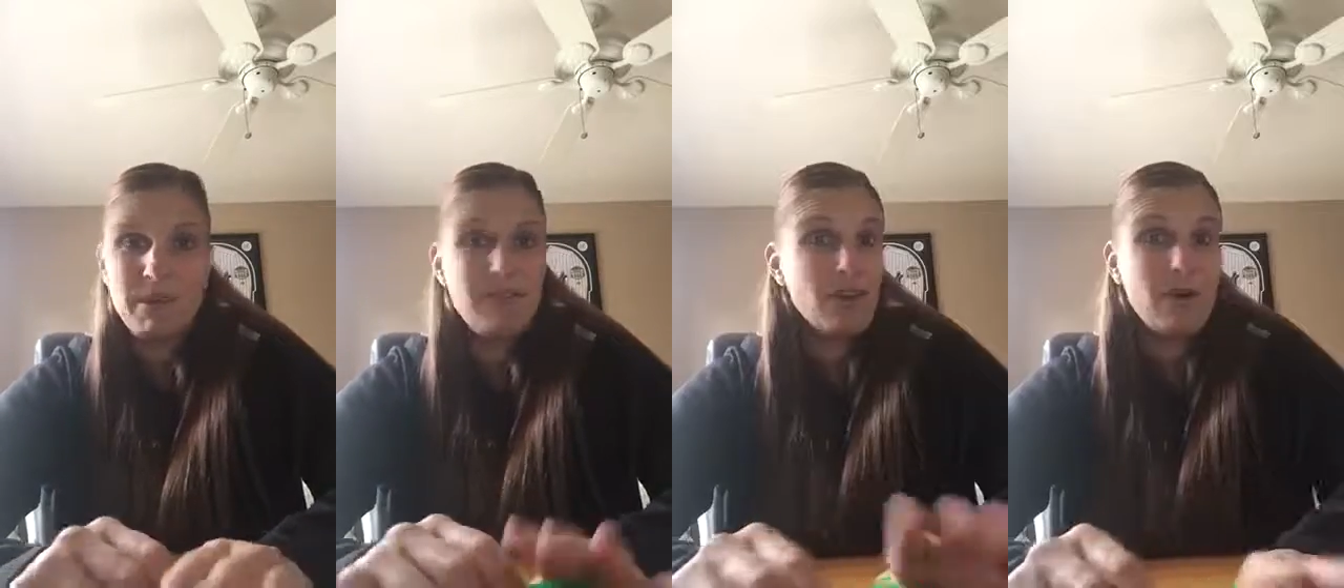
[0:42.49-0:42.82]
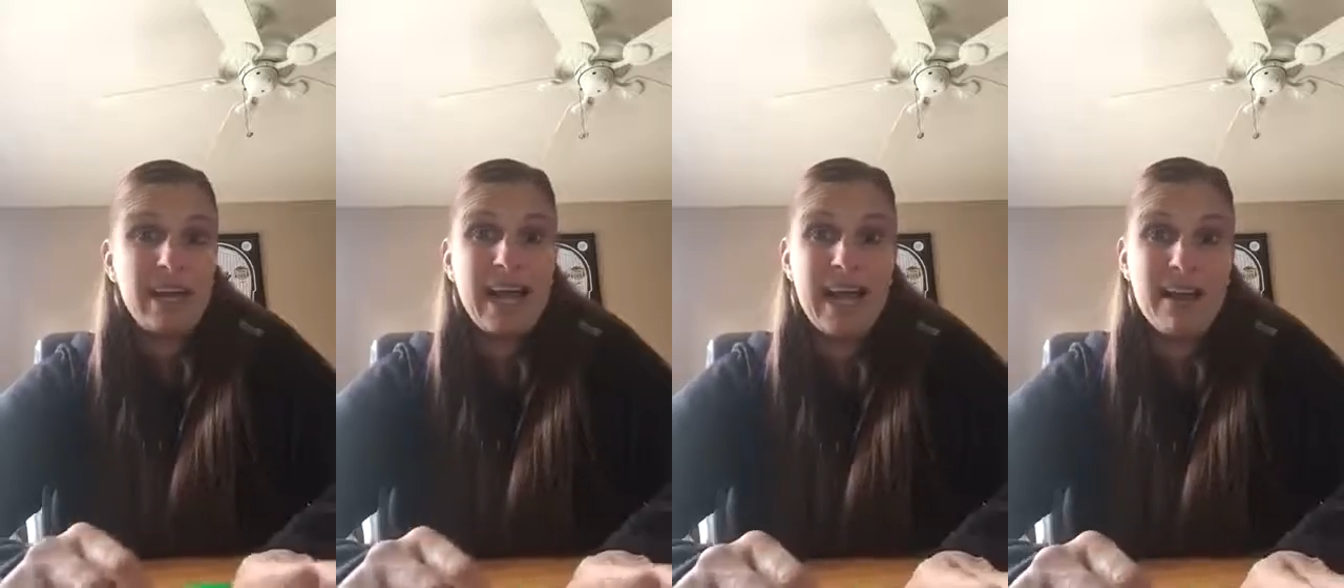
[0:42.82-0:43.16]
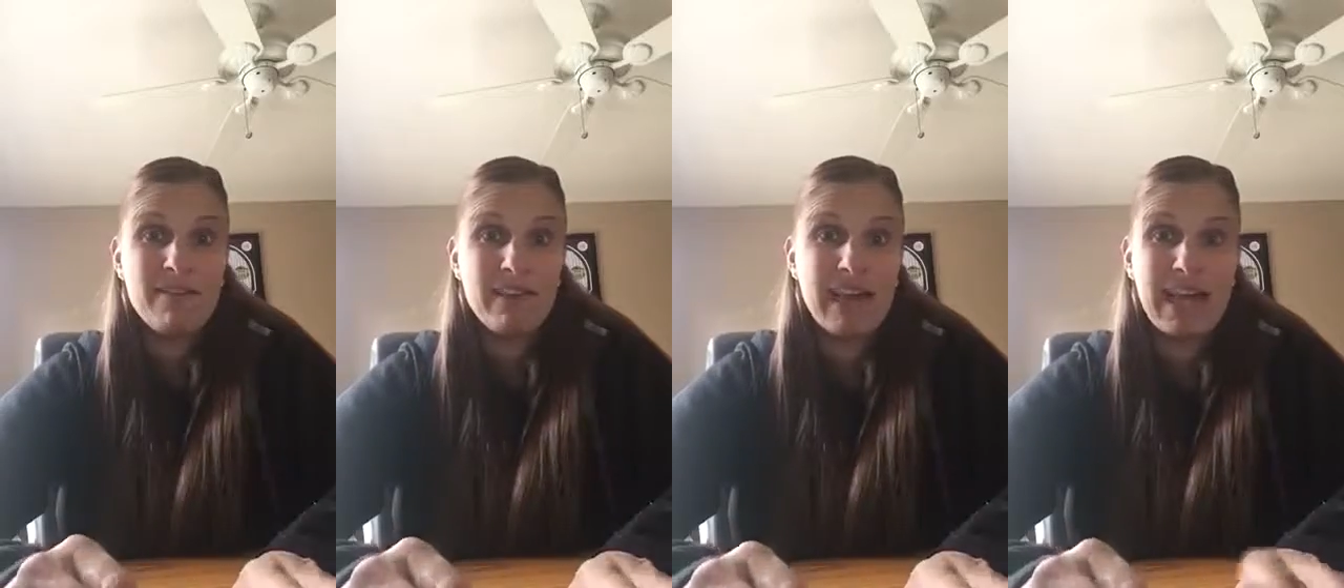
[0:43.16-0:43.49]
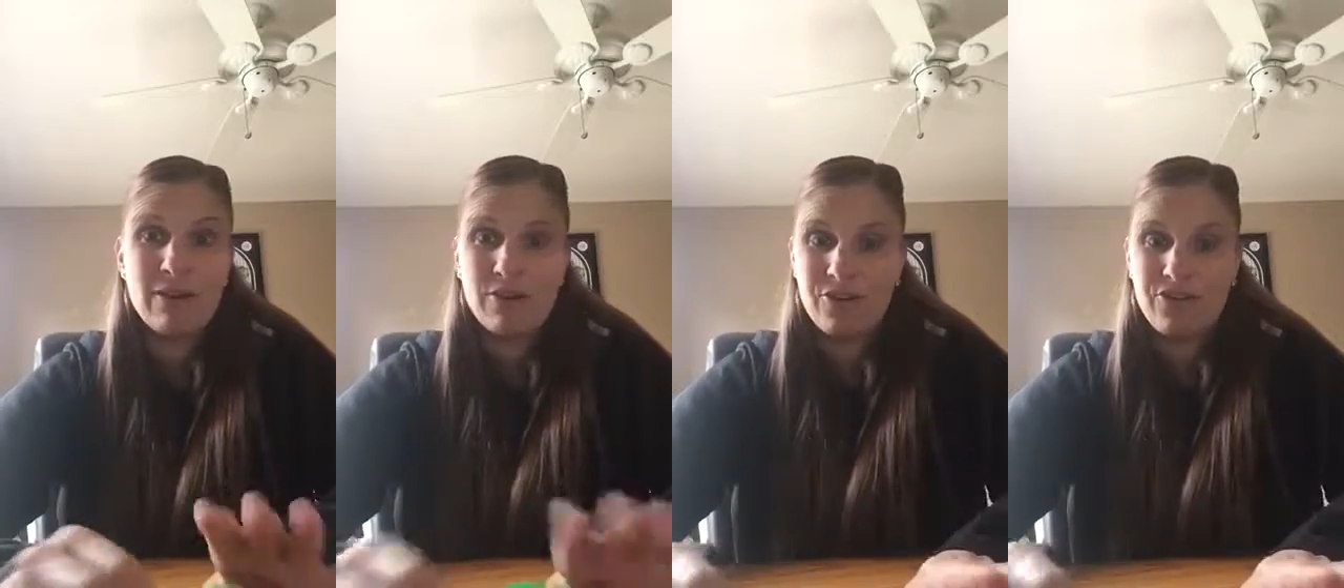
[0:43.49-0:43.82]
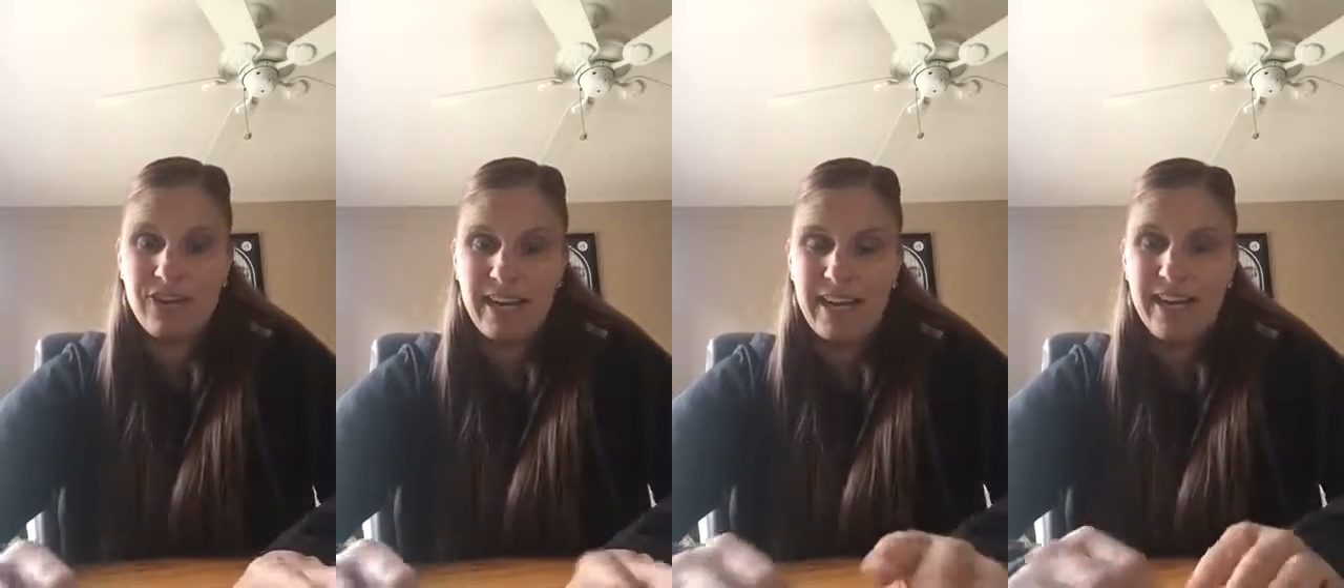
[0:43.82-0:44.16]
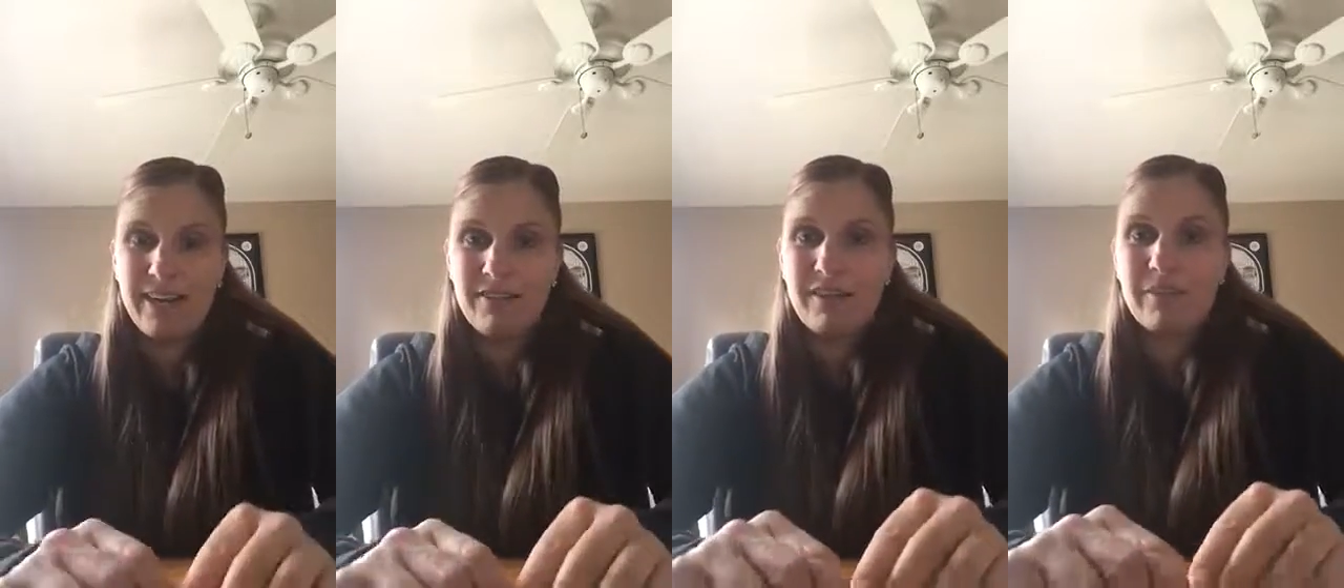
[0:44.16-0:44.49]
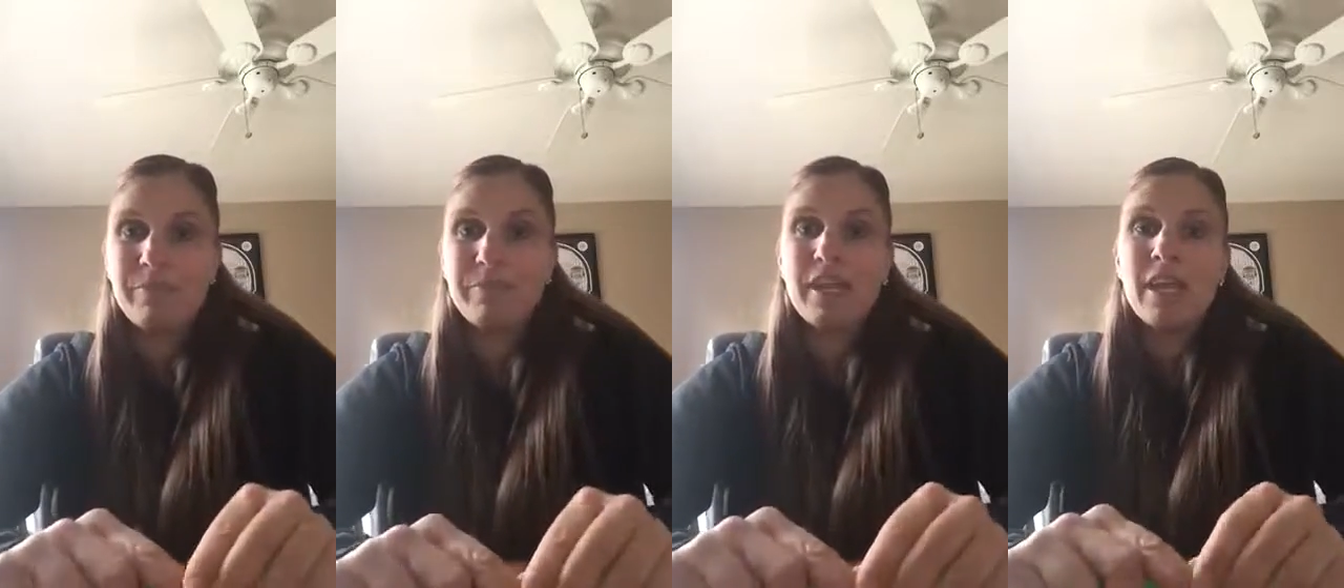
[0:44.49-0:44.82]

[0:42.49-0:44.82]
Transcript: Even though I have it, I don't understand any of it.